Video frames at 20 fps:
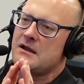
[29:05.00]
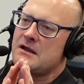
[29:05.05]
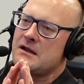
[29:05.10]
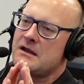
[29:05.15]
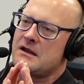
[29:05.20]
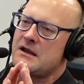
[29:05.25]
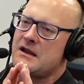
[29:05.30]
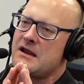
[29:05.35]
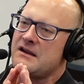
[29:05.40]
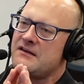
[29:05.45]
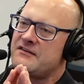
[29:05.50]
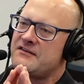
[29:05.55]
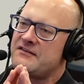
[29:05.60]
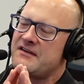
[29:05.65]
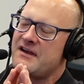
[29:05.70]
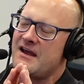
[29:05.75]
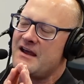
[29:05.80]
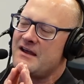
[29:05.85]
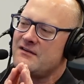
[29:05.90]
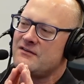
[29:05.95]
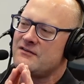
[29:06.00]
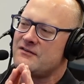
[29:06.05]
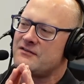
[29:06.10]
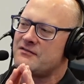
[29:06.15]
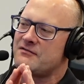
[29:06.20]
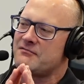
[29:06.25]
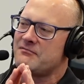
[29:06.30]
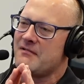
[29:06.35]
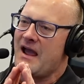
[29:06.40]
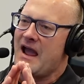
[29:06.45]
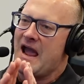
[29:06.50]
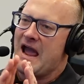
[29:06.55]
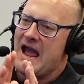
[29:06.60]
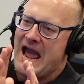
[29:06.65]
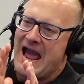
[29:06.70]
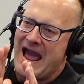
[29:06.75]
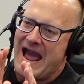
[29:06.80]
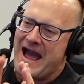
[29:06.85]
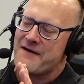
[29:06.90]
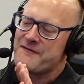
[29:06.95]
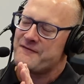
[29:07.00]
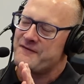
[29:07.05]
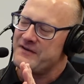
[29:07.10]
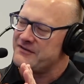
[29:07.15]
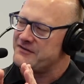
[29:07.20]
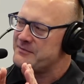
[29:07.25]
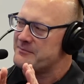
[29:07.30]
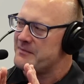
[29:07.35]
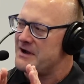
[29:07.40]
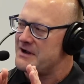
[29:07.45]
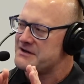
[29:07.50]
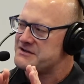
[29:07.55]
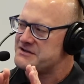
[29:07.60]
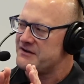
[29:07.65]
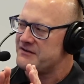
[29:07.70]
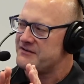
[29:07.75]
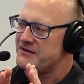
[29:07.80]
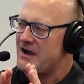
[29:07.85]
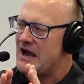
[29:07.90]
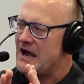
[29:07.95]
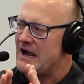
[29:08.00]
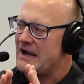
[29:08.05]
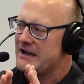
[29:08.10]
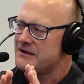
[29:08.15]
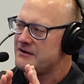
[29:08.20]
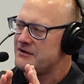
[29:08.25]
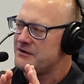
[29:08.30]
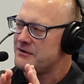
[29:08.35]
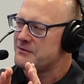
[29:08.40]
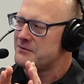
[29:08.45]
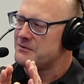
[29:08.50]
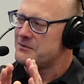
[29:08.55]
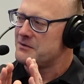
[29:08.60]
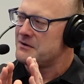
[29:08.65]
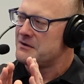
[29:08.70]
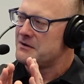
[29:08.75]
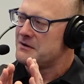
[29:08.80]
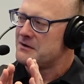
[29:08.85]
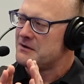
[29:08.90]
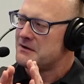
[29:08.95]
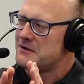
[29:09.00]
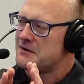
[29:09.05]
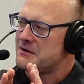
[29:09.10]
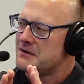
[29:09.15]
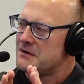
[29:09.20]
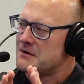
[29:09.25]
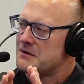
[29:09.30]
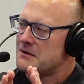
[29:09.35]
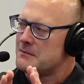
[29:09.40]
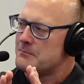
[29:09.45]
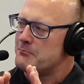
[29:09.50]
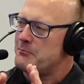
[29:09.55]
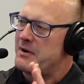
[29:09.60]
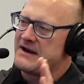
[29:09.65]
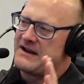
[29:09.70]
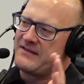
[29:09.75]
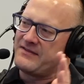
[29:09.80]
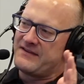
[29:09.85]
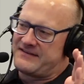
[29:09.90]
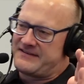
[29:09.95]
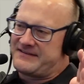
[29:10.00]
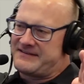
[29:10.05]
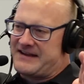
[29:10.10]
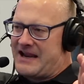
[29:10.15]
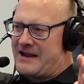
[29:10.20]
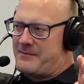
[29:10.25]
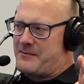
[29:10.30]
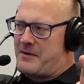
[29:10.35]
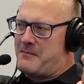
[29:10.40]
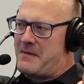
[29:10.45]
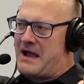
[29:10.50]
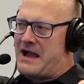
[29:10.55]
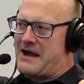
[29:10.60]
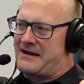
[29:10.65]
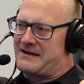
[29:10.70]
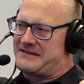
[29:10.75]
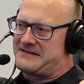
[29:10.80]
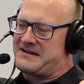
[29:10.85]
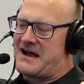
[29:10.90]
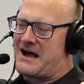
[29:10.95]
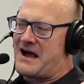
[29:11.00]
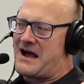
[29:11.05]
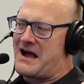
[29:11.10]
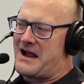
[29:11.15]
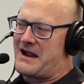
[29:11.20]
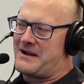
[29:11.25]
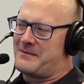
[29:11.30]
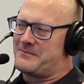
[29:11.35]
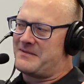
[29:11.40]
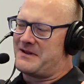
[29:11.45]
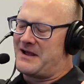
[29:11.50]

He says half as much as I do, but in the same amount of time.